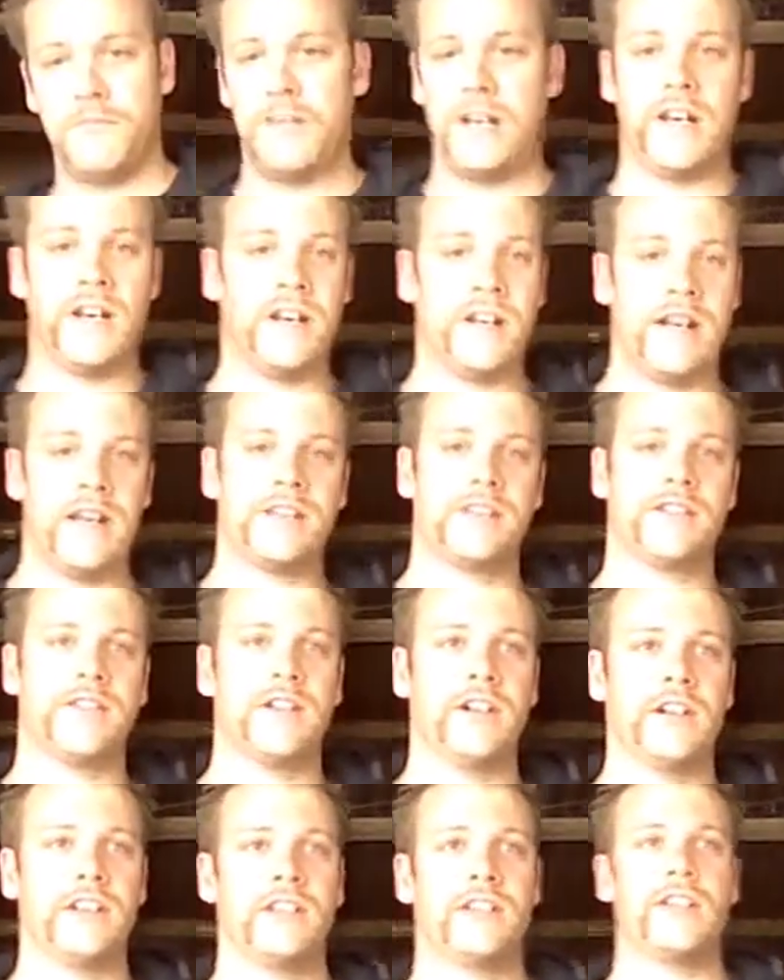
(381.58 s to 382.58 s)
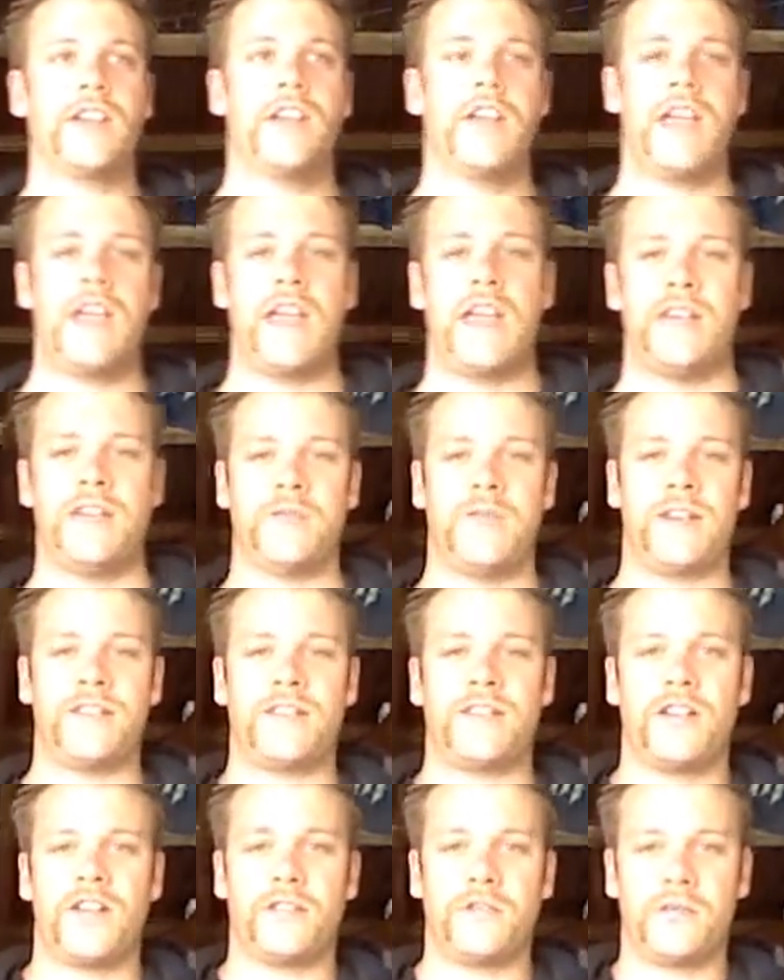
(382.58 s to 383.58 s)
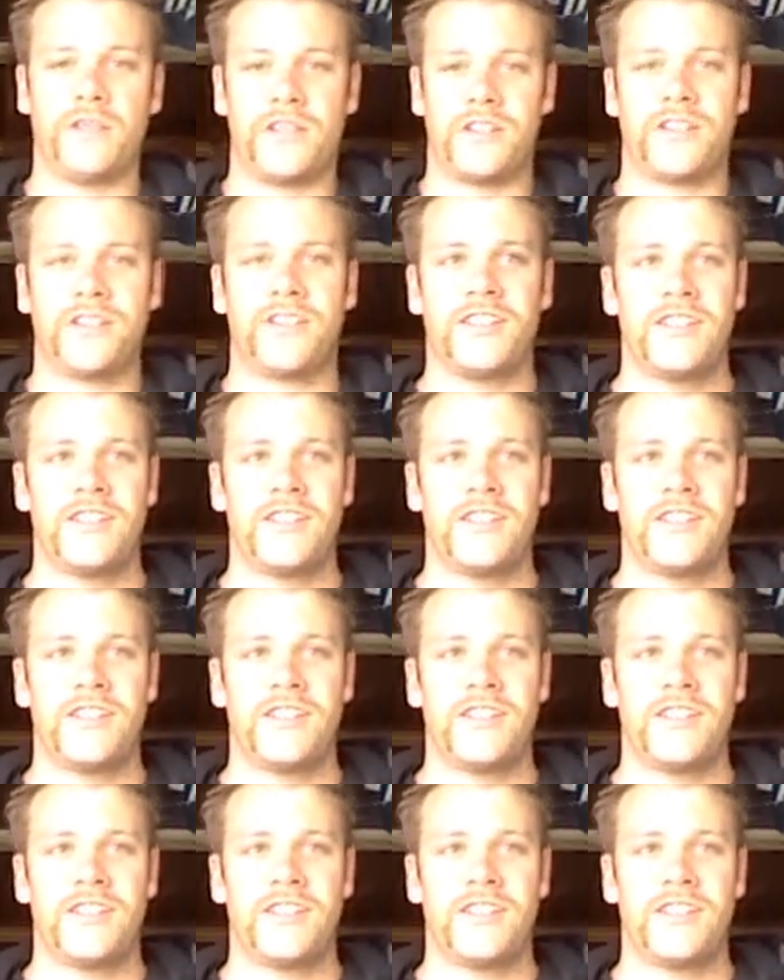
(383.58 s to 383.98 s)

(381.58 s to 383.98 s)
many last night and about to go to work.